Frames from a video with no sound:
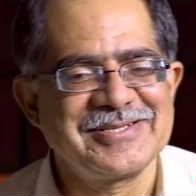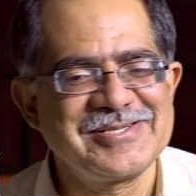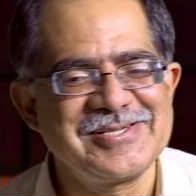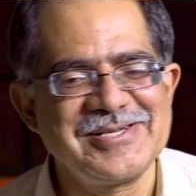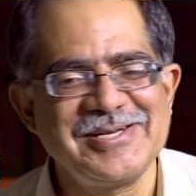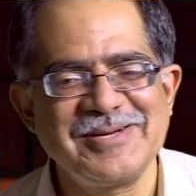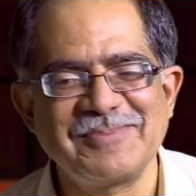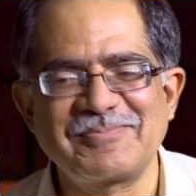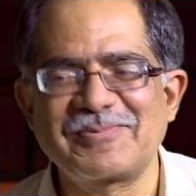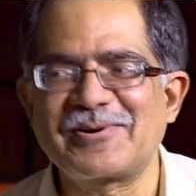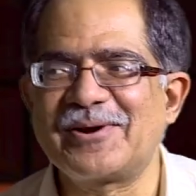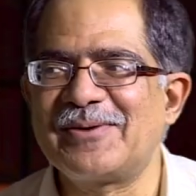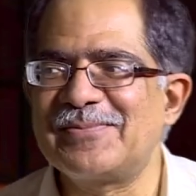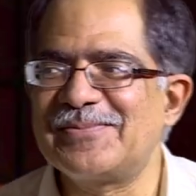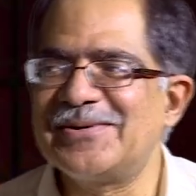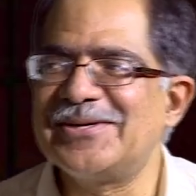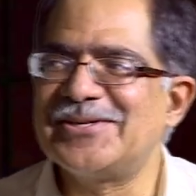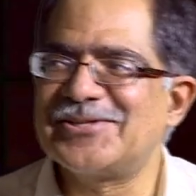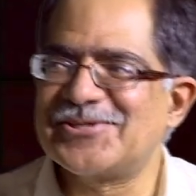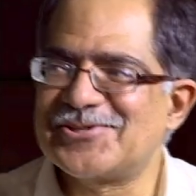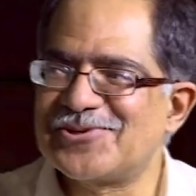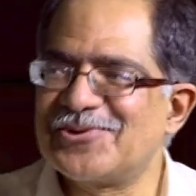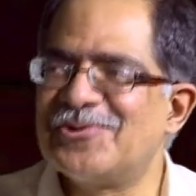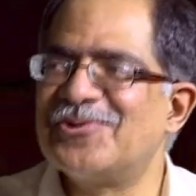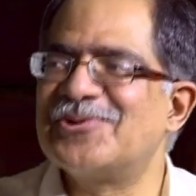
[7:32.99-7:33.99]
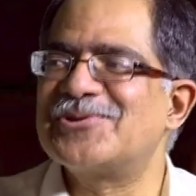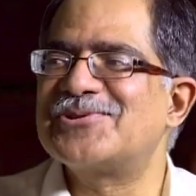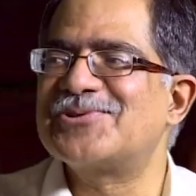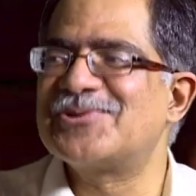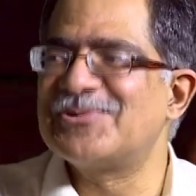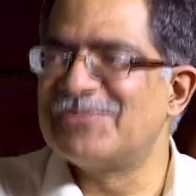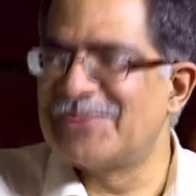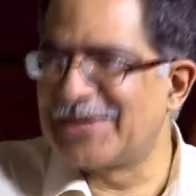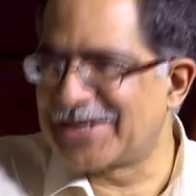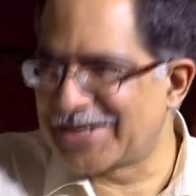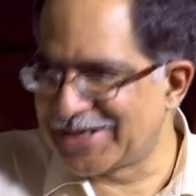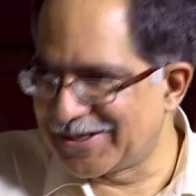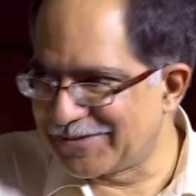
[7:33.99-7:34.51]
she probably chose
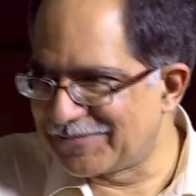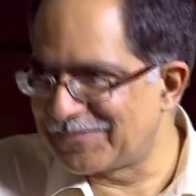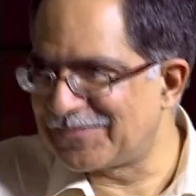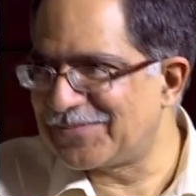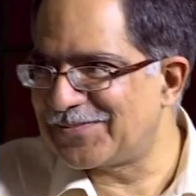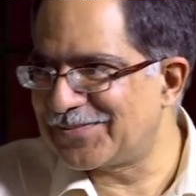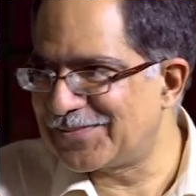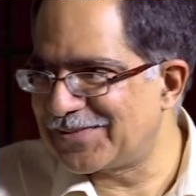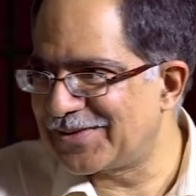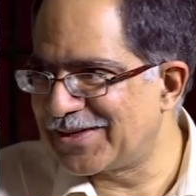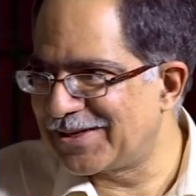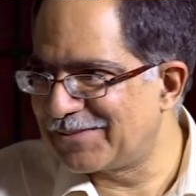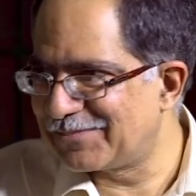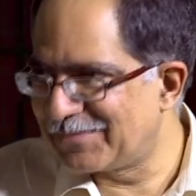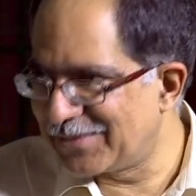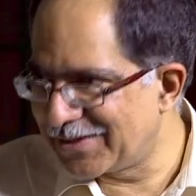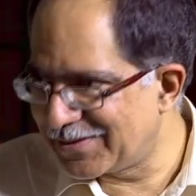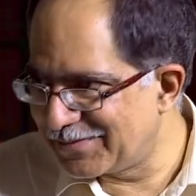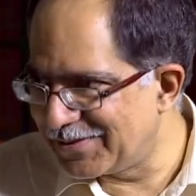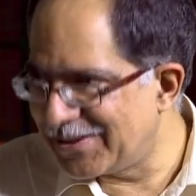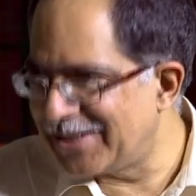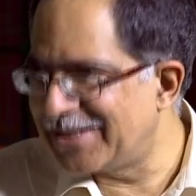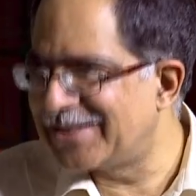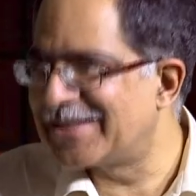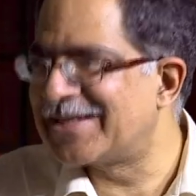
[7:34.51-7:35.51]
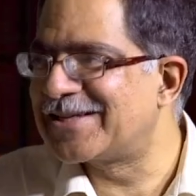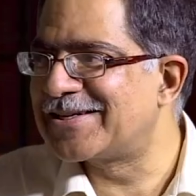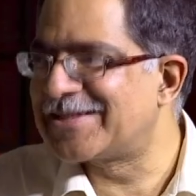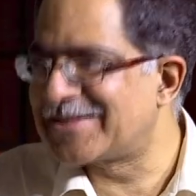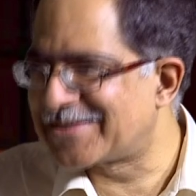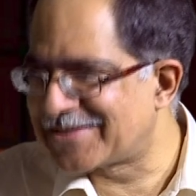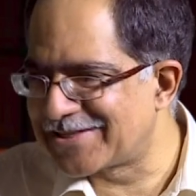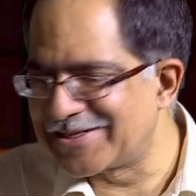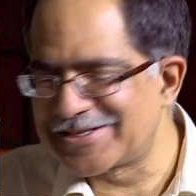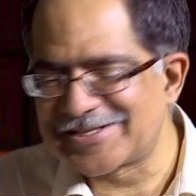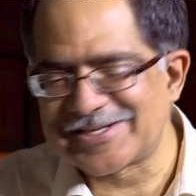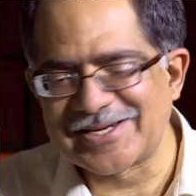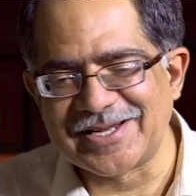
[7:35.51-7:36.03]
to become be in the
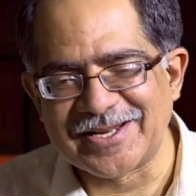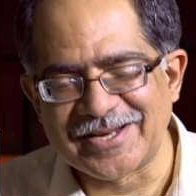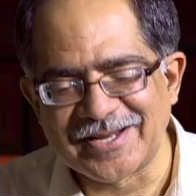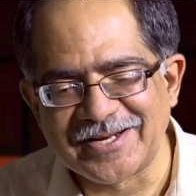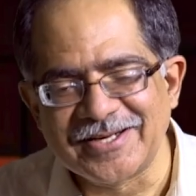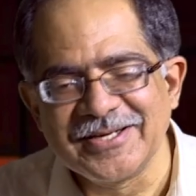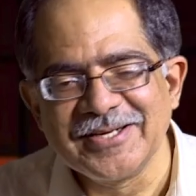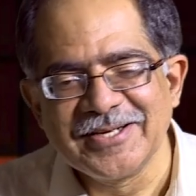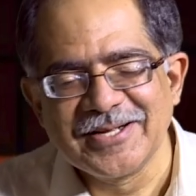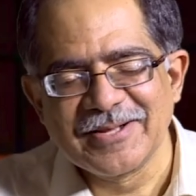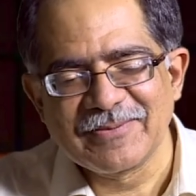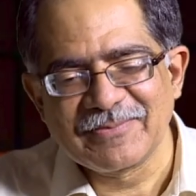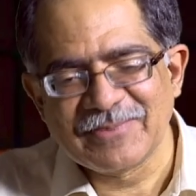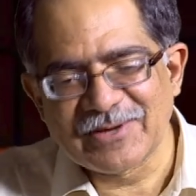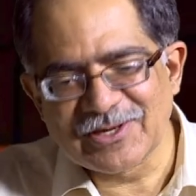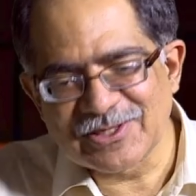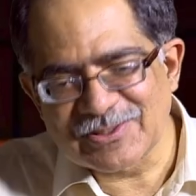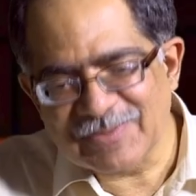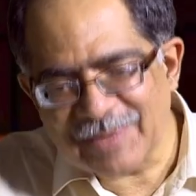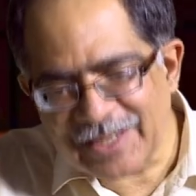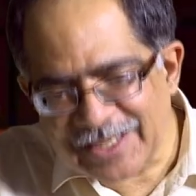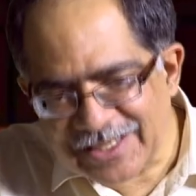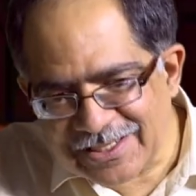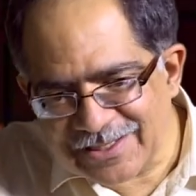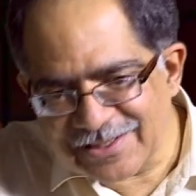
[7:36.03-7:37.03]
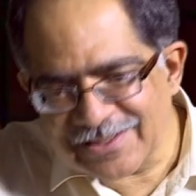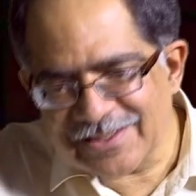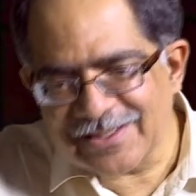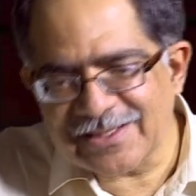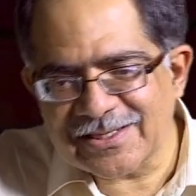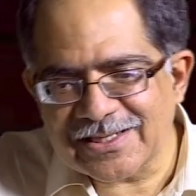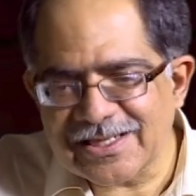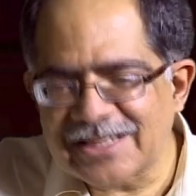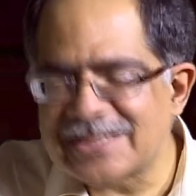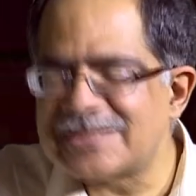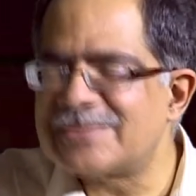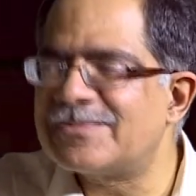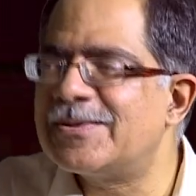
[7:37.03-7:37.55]
research area okay. because my
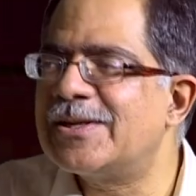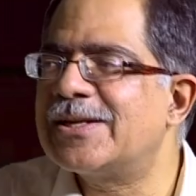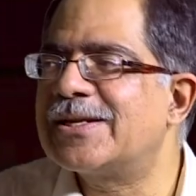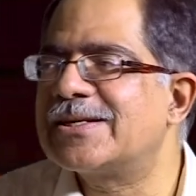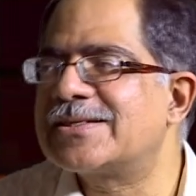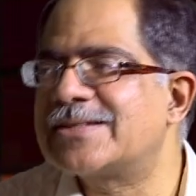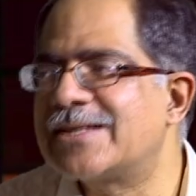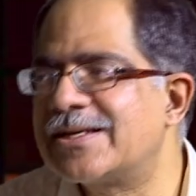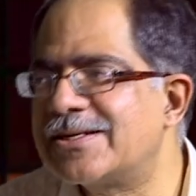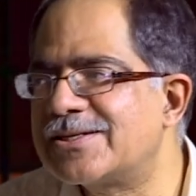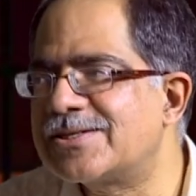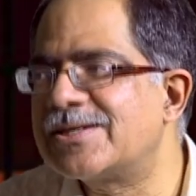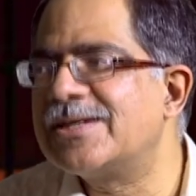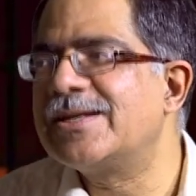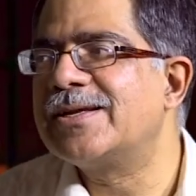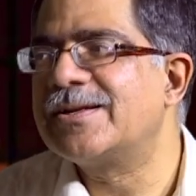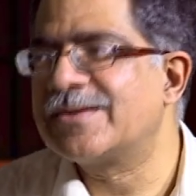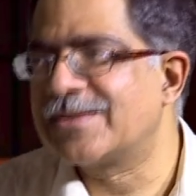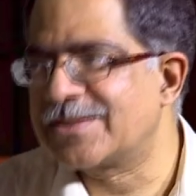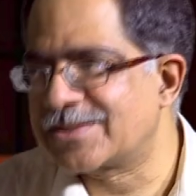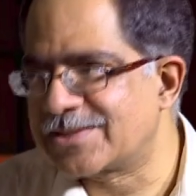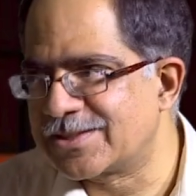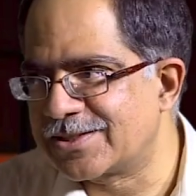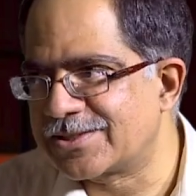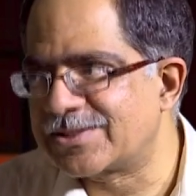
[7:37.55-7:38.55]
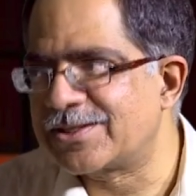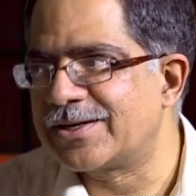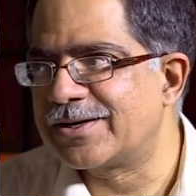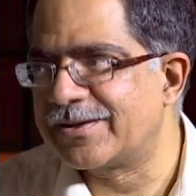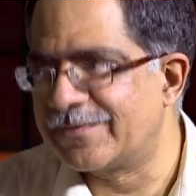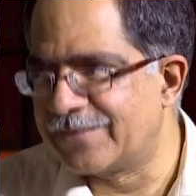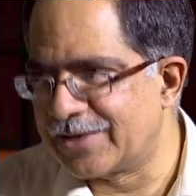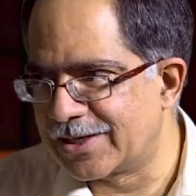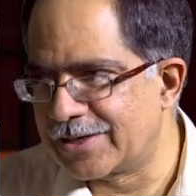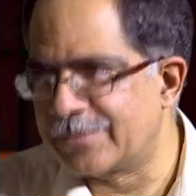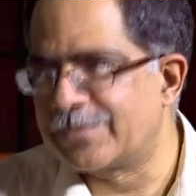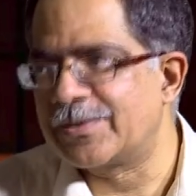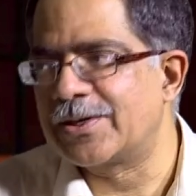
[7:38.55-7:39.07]
career has been essentially in research and
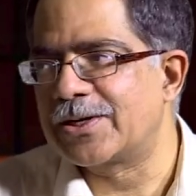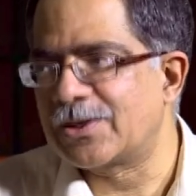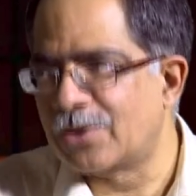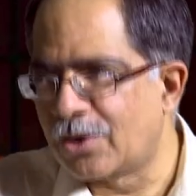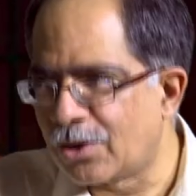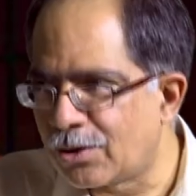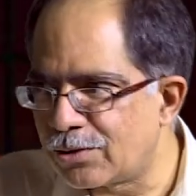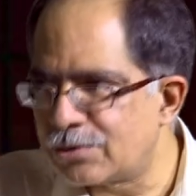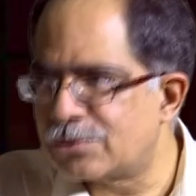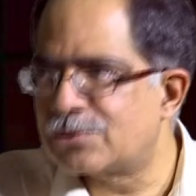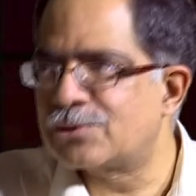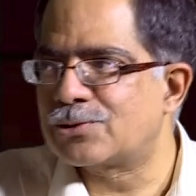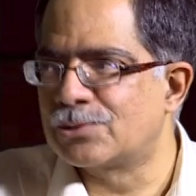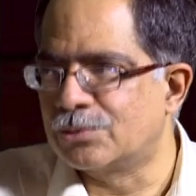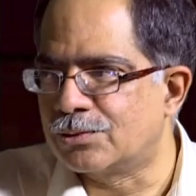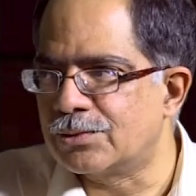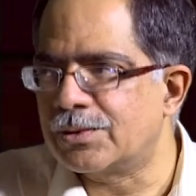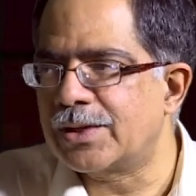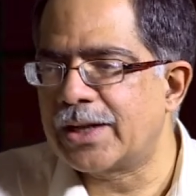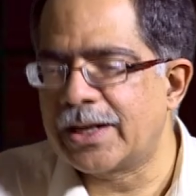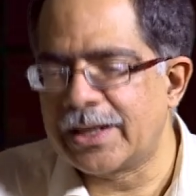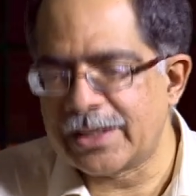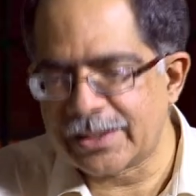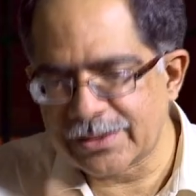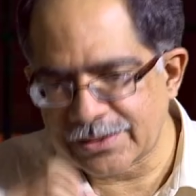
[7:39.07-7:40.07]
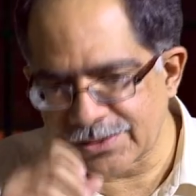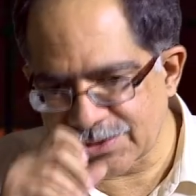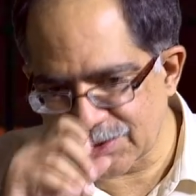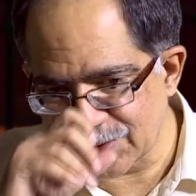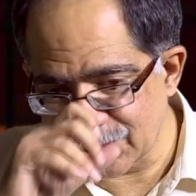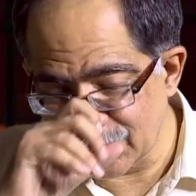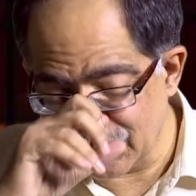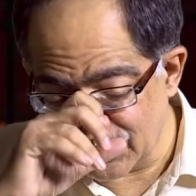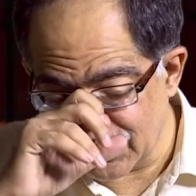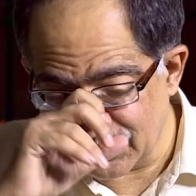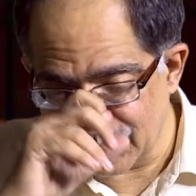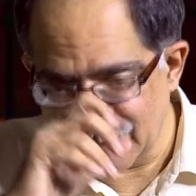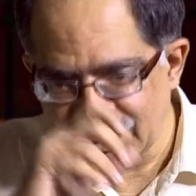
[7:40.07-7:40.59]
development and all through, and ah,
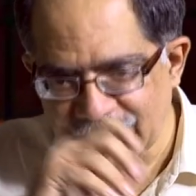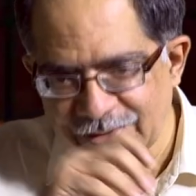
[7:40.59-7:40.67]
so.